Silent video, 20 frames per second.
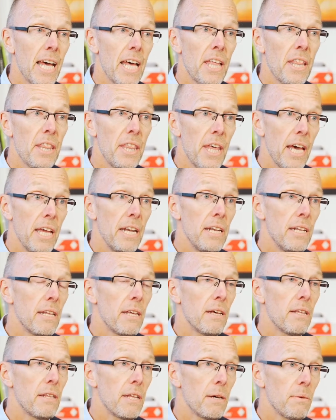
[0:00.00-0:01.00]
Then
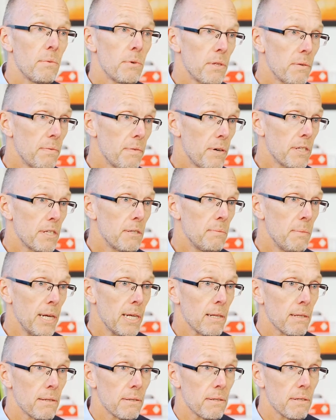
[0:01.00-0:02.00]
there were the
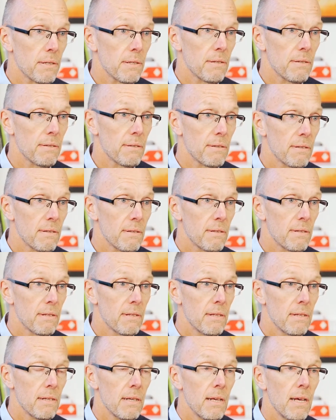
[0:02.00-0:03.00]
fundamentals.
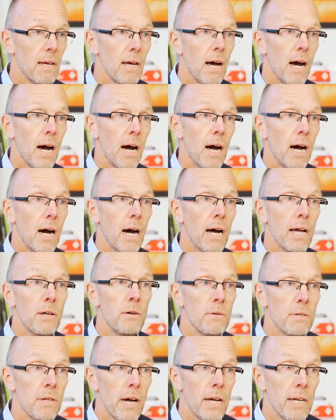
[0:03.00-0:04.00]

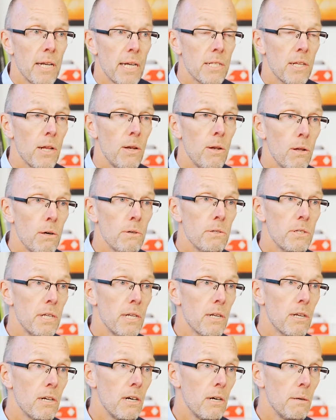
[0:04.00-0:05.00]
ICON9 has a lot
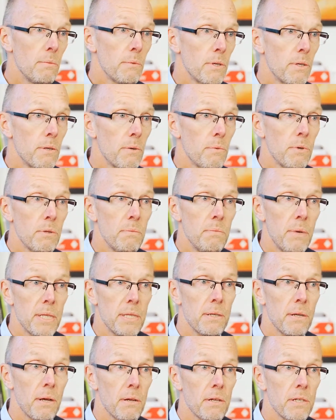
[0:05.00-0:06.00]
in common with
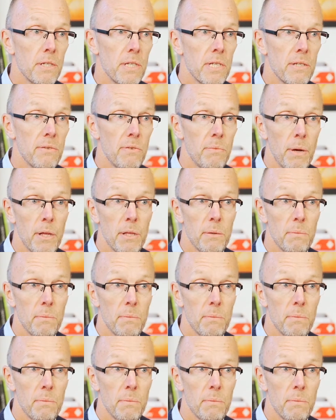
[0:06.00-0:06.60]
methodologies from other